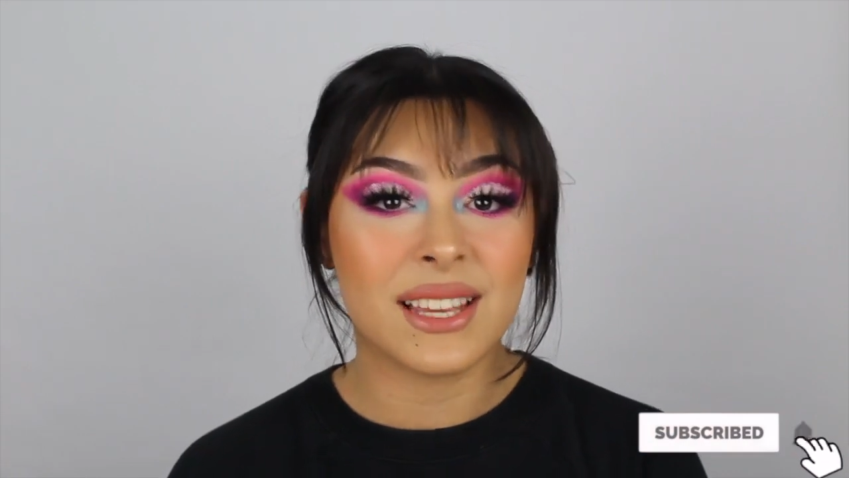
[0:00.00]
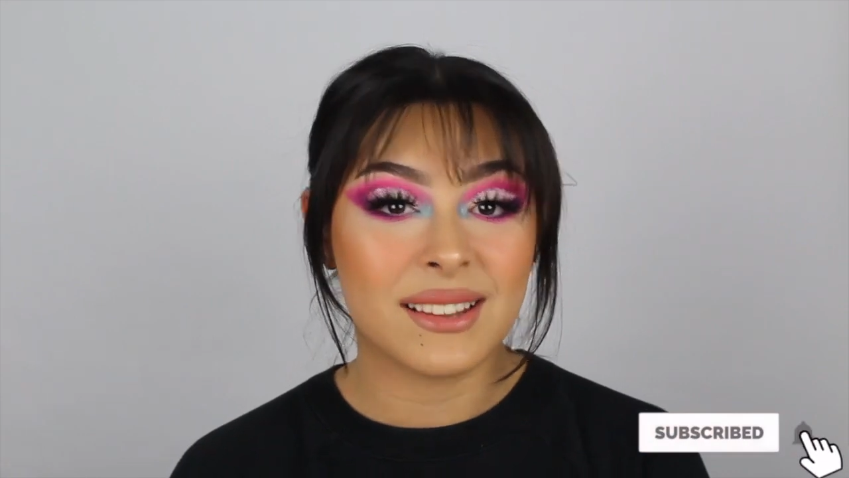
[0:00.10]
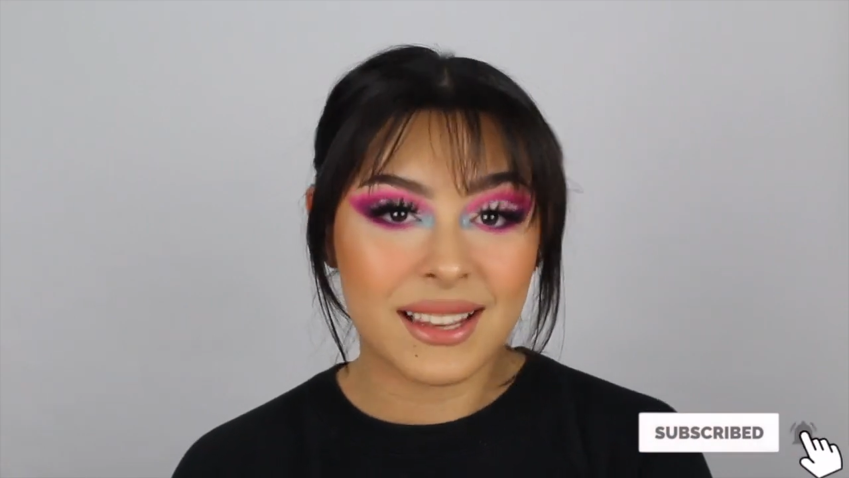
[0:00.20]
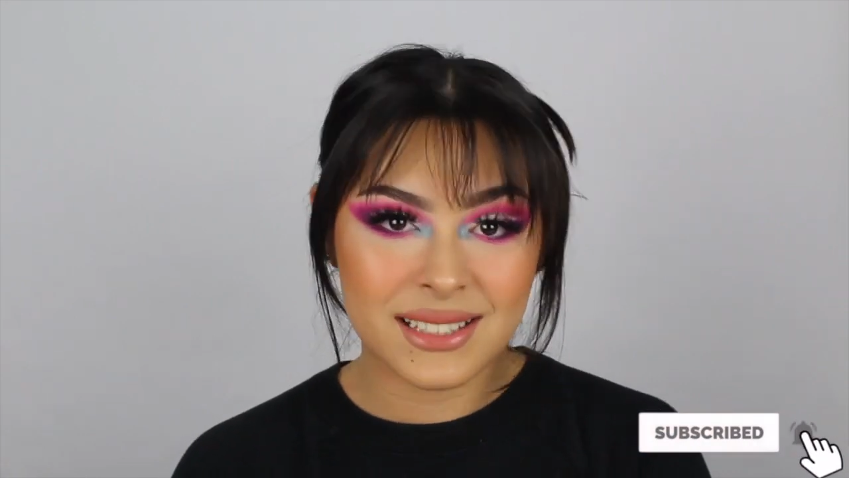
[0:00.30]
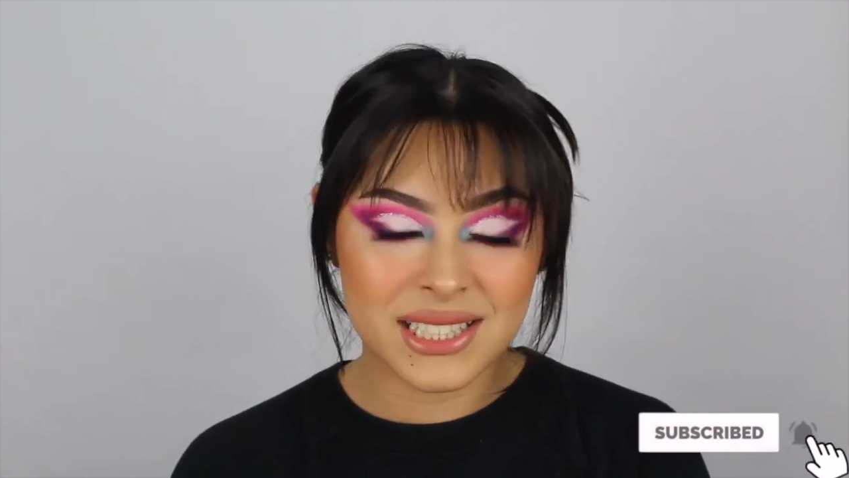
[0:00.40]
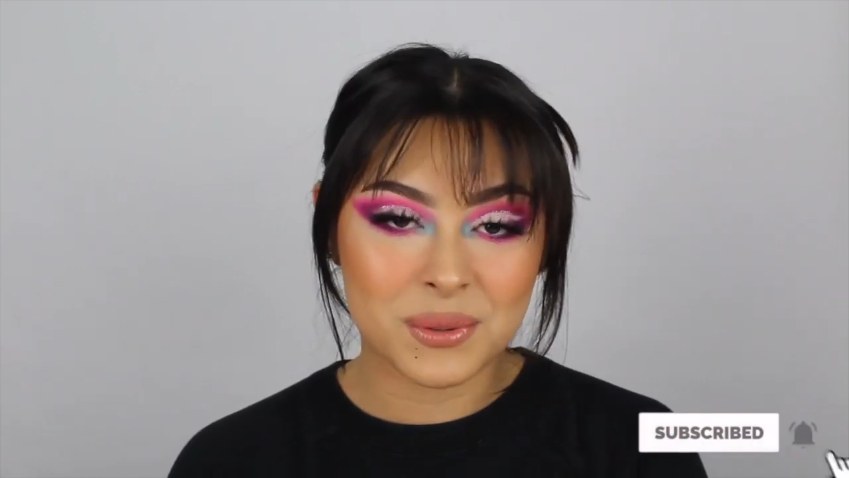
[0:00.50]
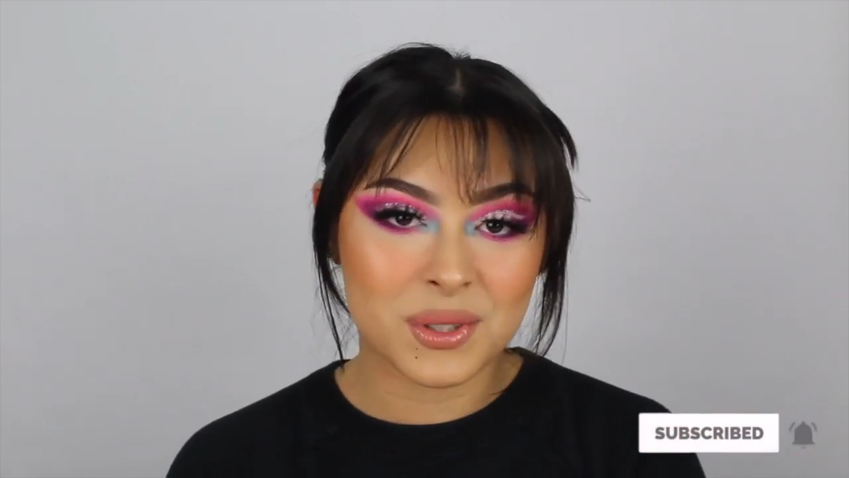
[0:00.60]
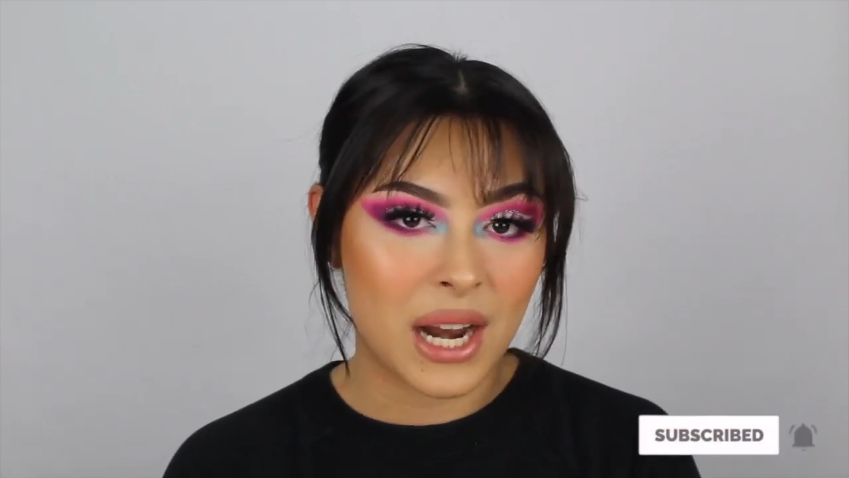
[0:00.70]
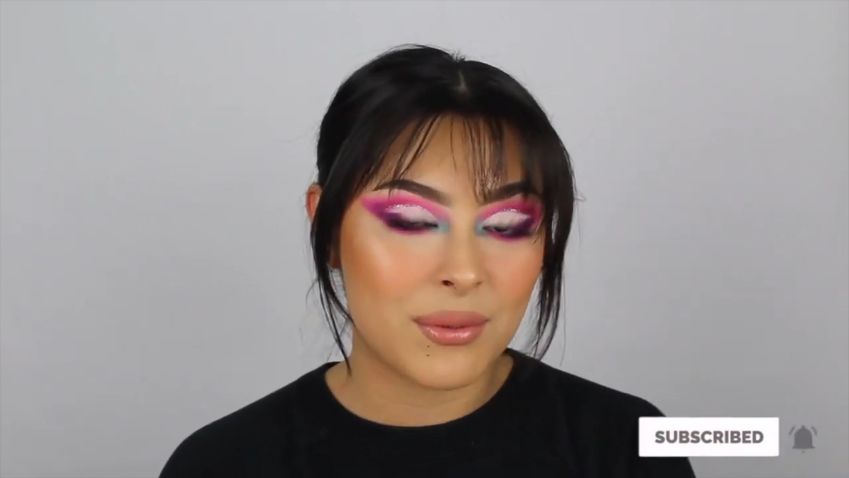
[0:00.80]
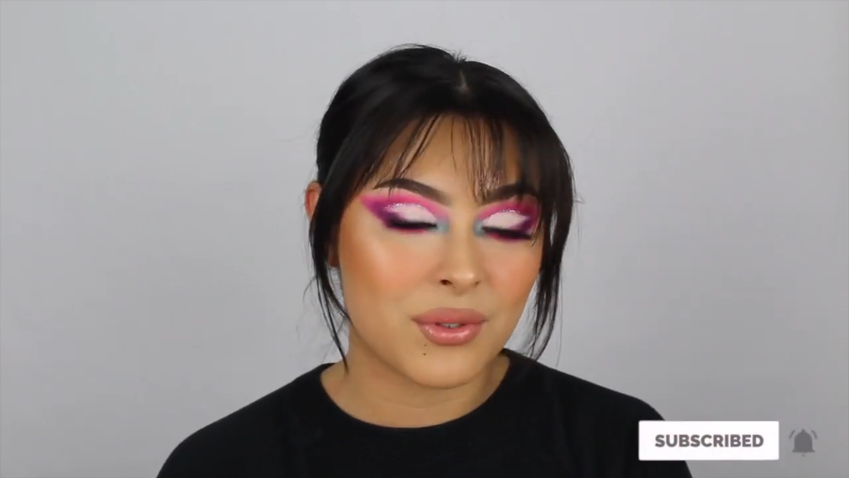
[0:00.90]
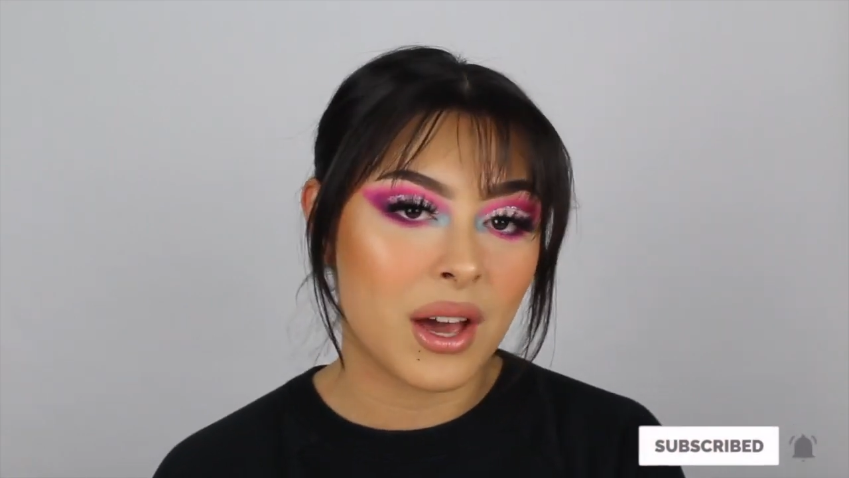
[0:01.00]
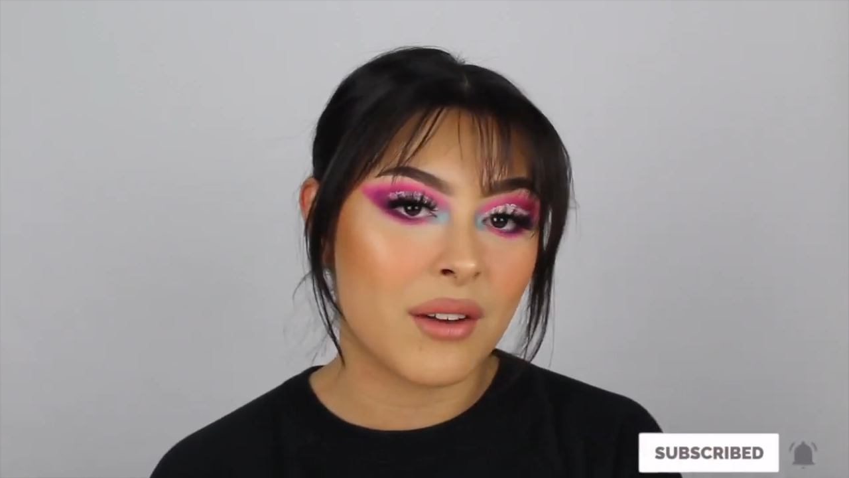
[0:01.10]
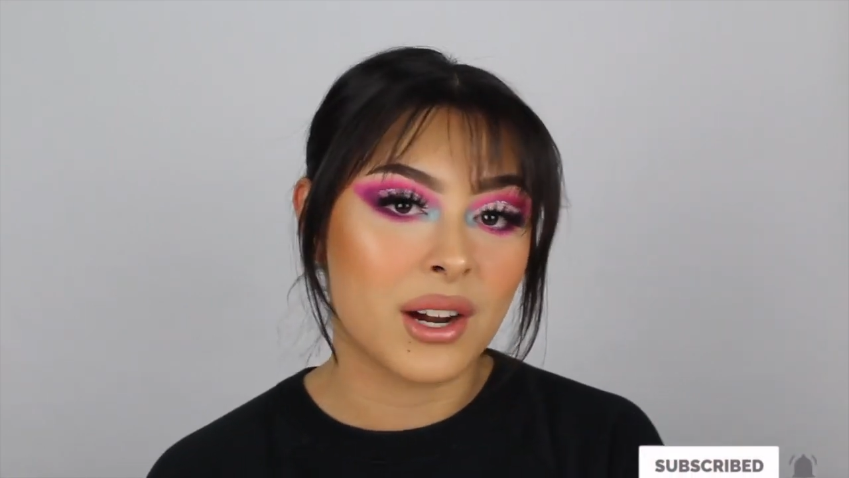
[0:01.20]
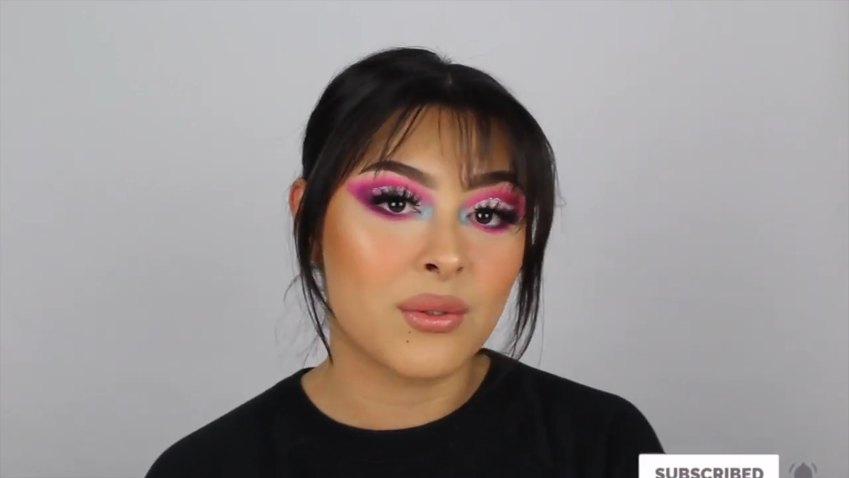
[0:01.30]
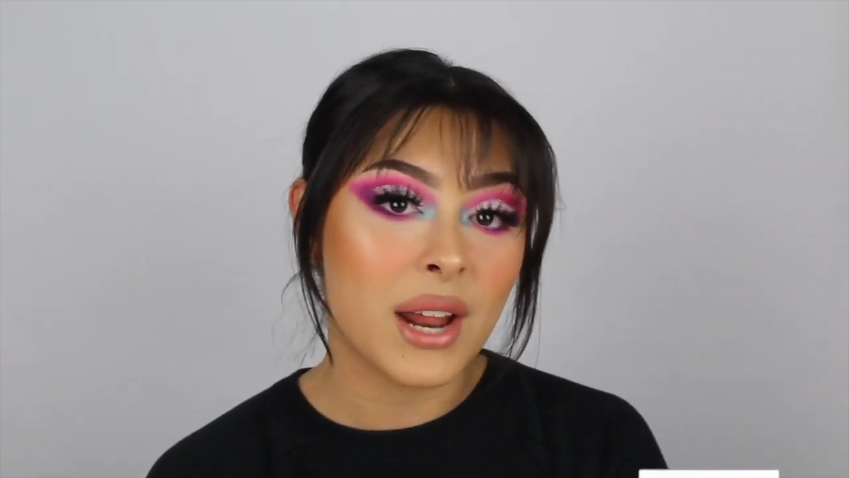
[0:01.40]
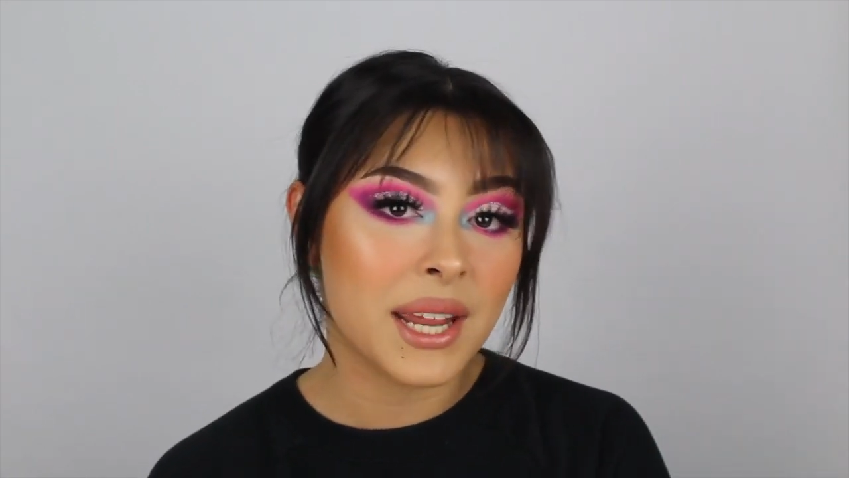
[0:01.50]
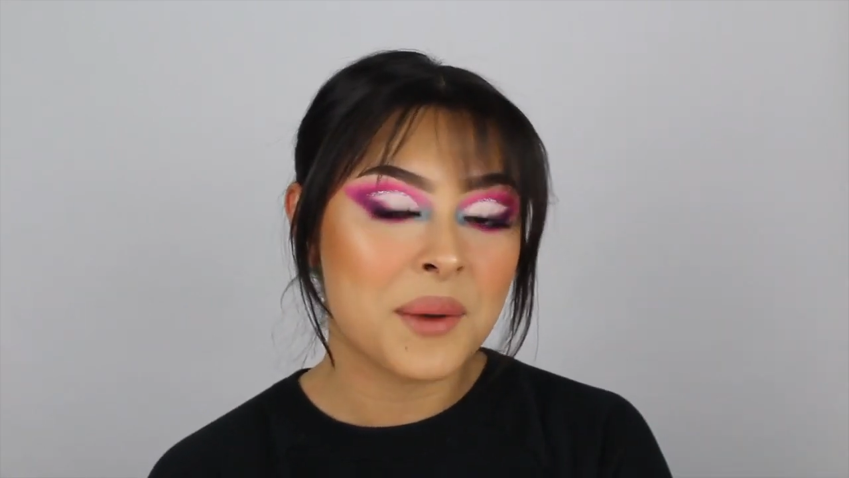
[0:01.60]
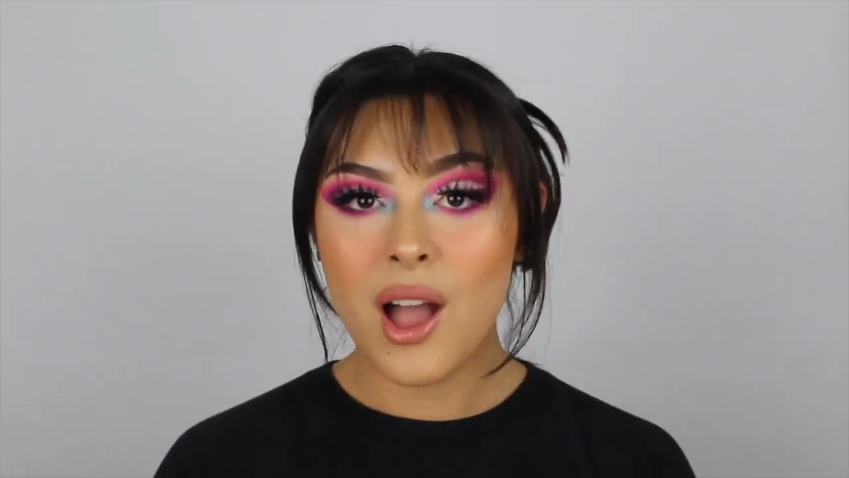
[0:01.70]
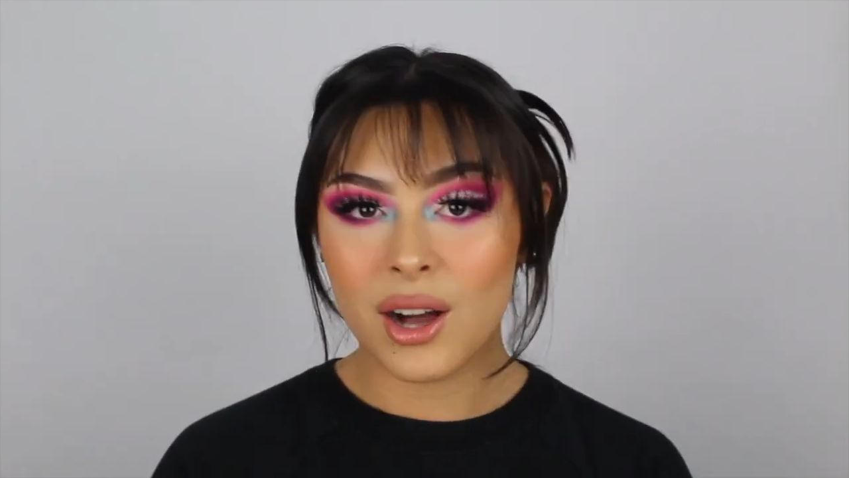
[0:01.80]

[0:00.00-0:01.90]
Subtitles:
a like and subscribe if you haven't already.